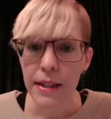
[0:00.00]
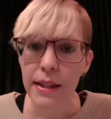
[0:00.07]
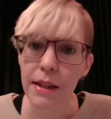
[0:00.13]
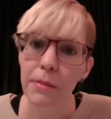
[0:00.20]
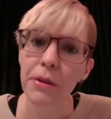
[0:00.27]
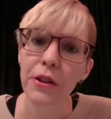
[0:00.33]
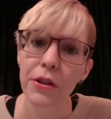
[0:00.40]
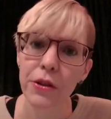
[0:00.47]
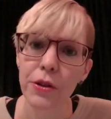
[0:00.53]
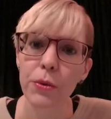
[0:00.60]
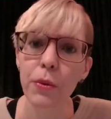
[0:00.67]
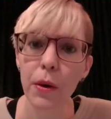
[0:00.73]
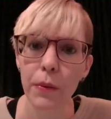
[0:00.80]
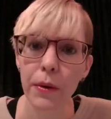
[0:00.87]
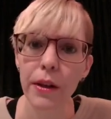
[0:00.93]
similar
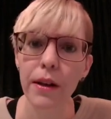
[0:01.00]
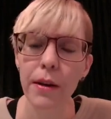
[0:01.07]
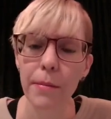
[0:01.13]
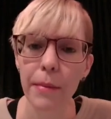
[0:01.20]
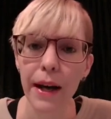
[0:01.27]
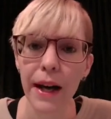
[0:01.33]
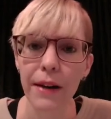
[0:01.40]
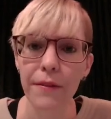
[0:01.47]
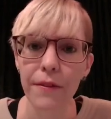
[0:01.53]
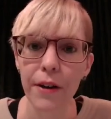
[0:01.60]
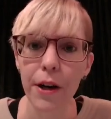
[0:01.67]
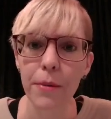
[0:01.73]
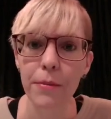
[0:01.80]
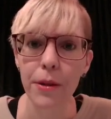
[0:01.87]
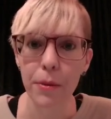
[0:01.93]
to what would come back
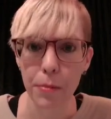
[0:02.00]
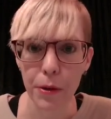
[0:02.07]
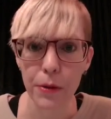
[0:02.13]
from the